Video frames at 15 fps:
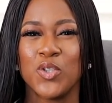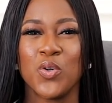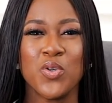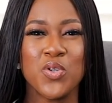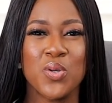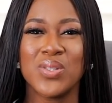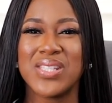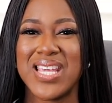
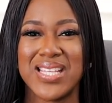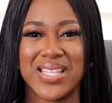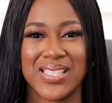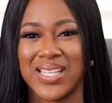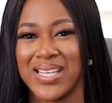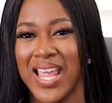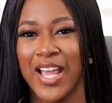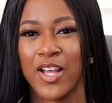Don't use heat
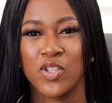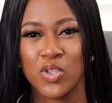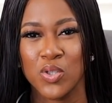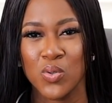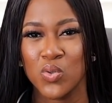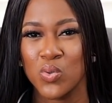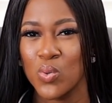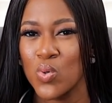as an
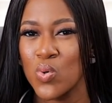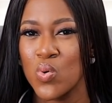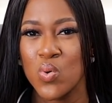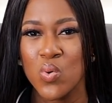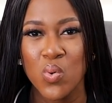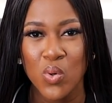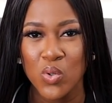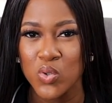excuse to
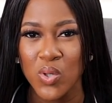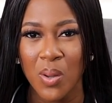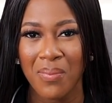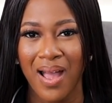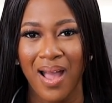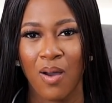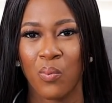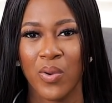look
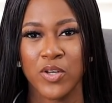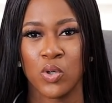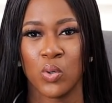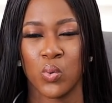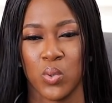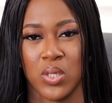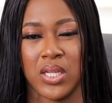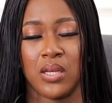somehow when you're
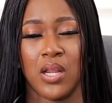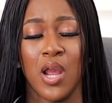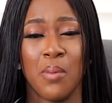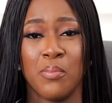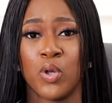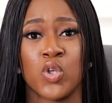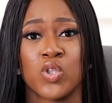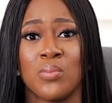cooking,
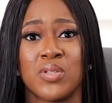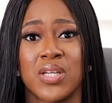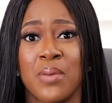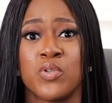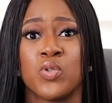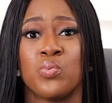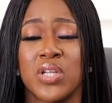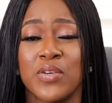because
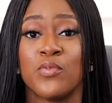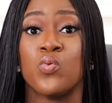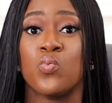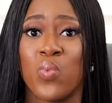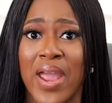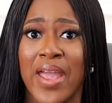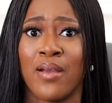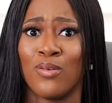sometimes you would
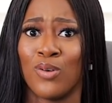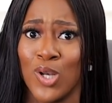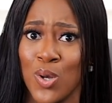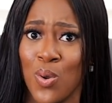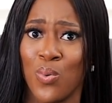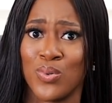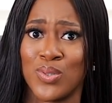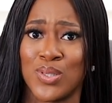even wear
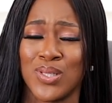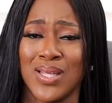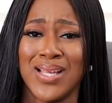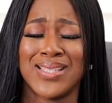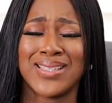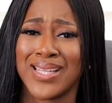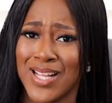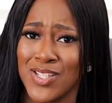clothes
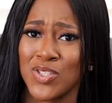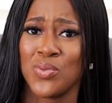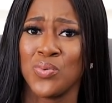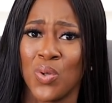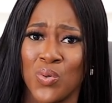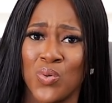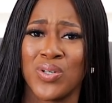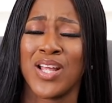that are still
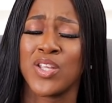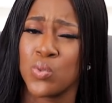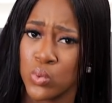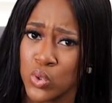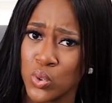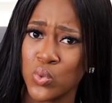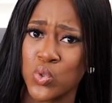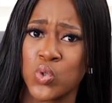not good and you
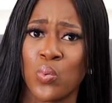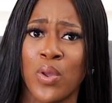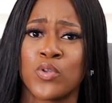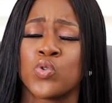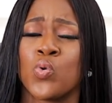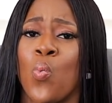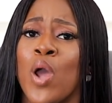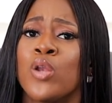will still
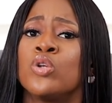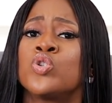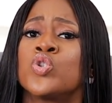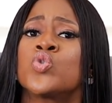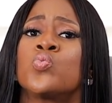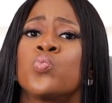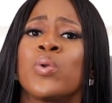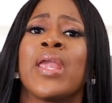sweat. So why not
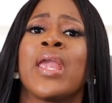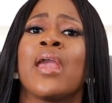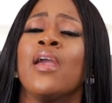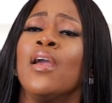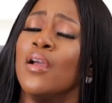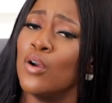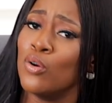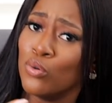just
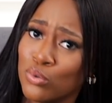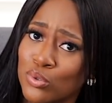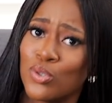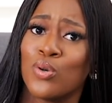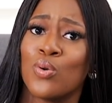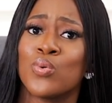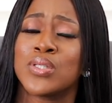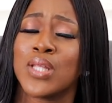wear good
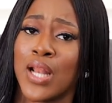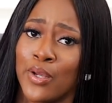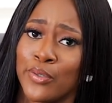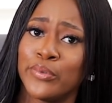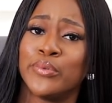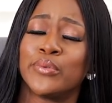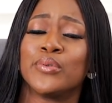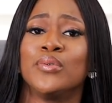clothes that are
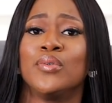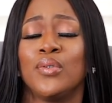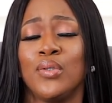good?